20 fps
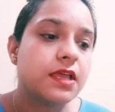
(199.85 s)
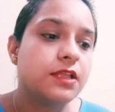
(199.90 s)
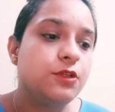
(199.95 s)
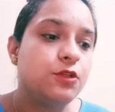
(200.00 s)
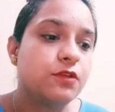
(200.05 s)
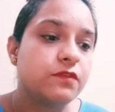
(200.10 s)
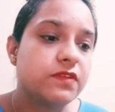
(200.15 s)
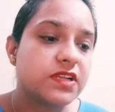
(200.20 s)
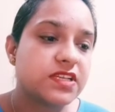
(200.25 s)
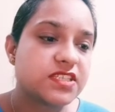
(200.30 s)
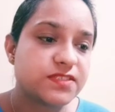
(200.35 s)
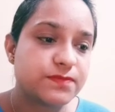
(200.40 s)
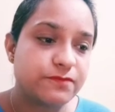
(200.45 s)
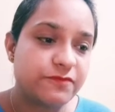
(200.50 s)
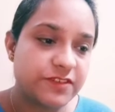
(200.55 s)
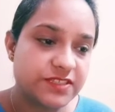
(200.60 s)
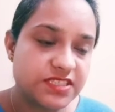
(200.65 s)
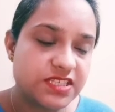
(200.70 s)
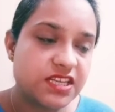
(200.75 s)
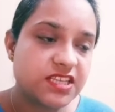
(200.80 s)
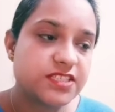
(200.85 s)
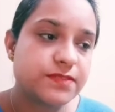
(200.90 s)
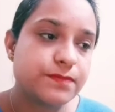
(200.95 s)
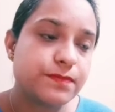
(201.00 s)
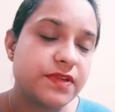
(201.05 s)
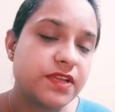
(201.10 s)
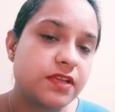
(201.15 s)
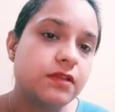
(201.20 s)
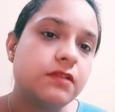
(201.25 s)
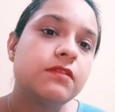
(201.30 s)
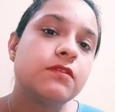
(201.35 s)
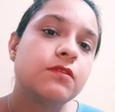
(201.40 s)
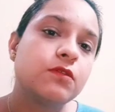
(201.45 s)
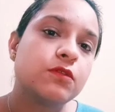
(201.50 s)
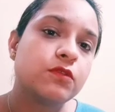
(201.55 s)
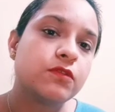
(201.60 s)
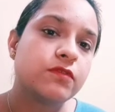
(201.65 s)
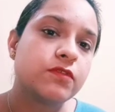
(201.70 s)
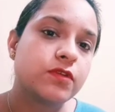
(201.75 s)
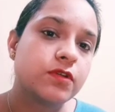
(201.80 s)
You will firstly explain
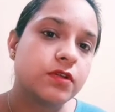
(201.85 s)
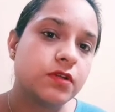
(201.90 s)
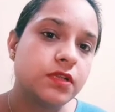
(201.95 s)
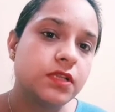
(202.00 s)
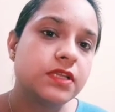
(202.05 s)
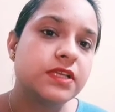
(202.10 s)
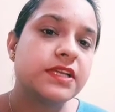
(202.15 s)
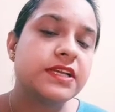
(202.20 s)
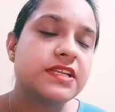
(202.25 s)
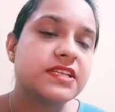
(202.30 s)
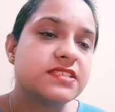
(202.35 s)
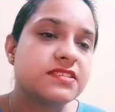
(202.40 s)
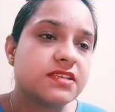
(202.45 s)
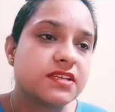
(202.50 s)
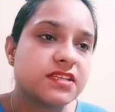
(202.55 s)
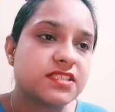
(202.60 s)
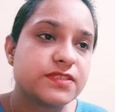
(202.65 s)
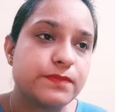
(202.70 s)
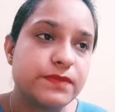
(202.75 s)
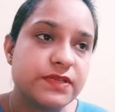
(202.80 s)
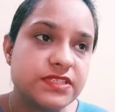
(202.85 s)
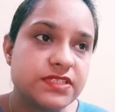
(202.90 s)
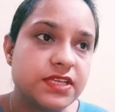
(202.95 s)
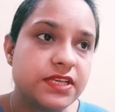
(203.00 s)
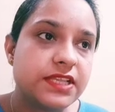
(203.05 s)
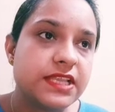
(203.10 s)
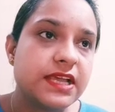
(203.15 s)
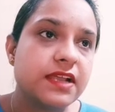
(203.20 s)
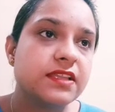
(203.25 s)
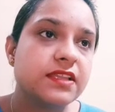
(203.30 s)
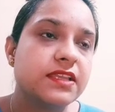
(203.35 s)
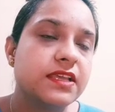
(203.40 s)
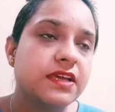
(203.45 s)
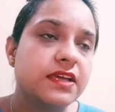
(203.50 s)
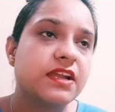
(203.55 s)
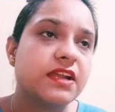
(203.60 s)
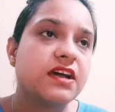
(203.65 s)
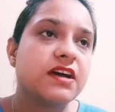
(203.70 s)
overall it is explicit that there